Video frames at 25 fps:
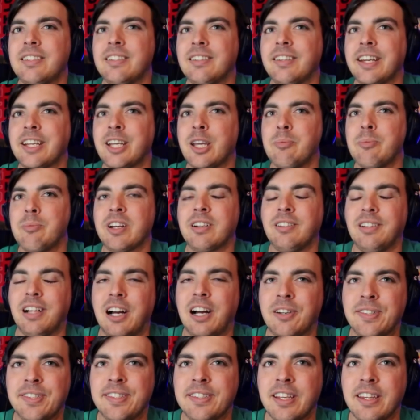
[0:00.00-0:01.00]
like him and
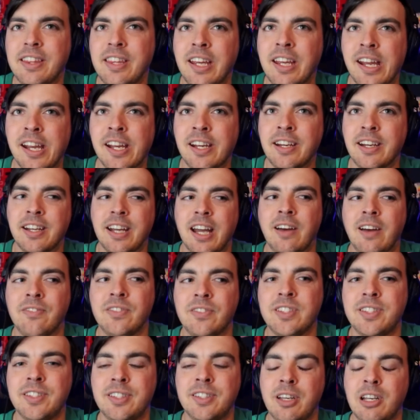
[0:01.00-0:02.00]
Klauss. I think have
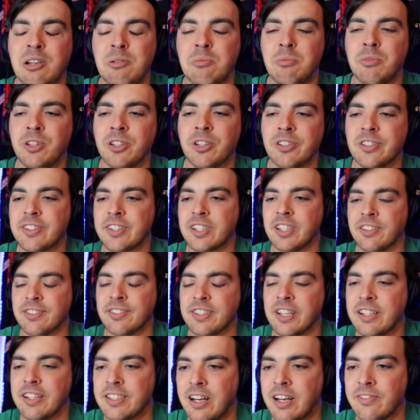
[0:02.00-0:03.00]
similar skill
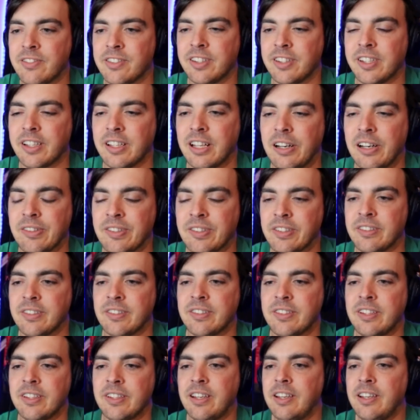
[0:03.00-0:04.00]
sets. Obviously, Klauss
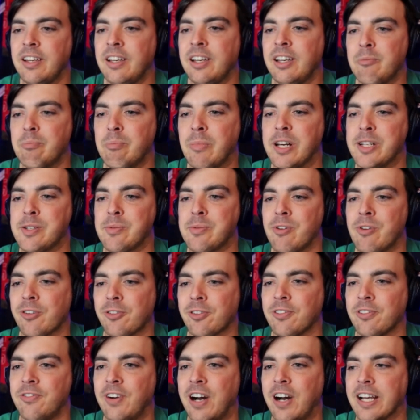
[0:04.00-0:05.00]
is much more
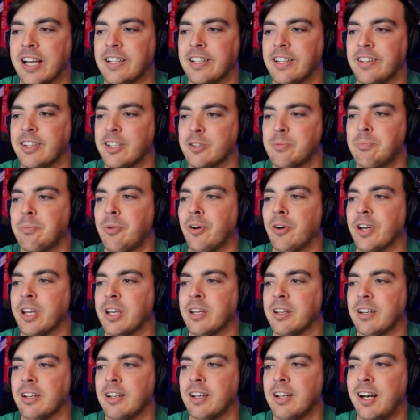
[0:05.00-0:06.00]
refined at this
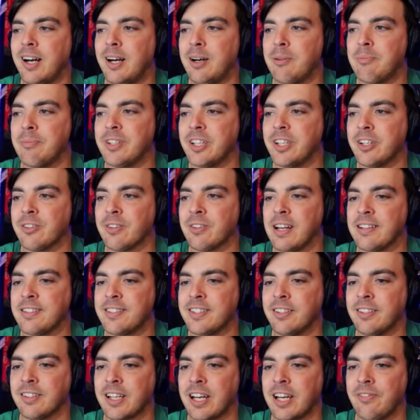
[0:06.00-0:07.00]
point. Mm-hmm. Um,
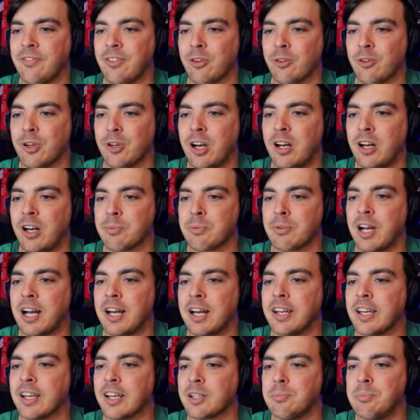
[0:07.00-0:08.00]
still kind of a raw
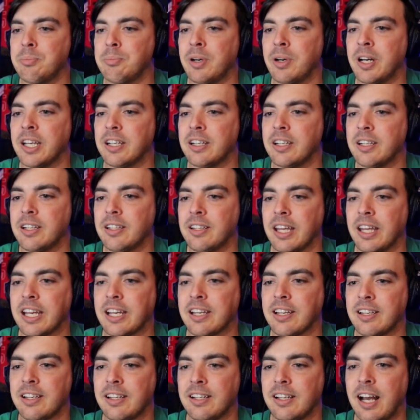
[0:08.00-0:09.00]
product, but like
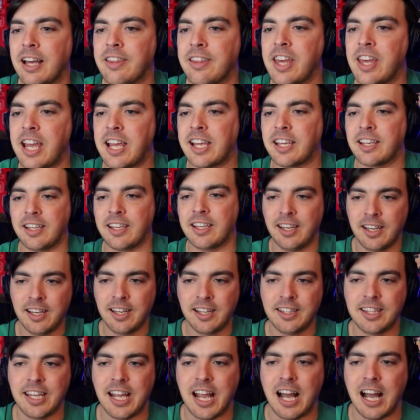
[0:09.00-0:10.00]
I think
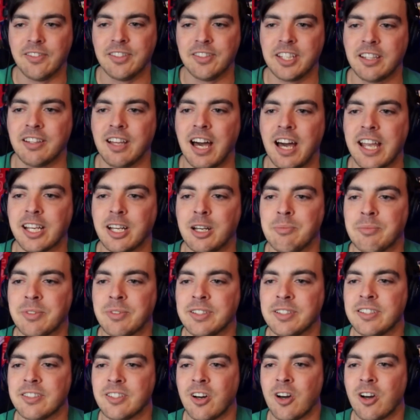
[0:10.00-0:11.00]
they obviously like him
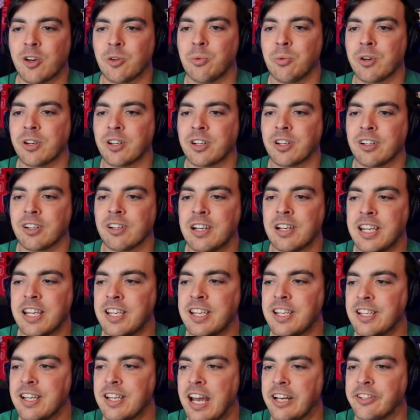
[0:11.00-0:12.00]
because he's a hard worker.
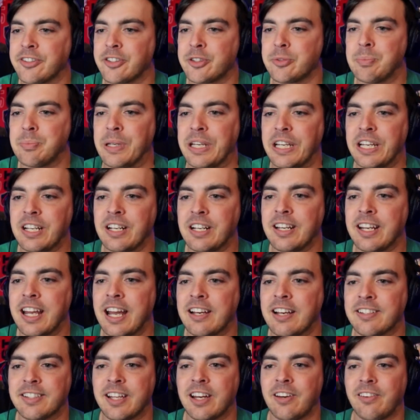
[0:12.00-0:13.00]
He has speed. He
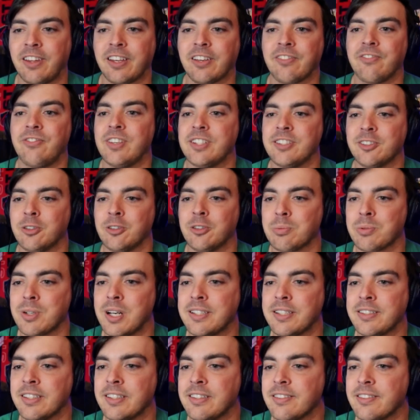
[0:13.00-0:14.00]
has that like physical
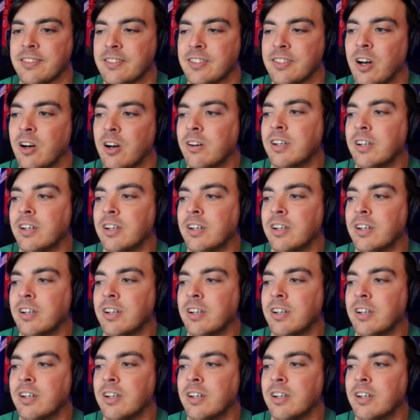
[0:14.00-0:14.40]
presence. So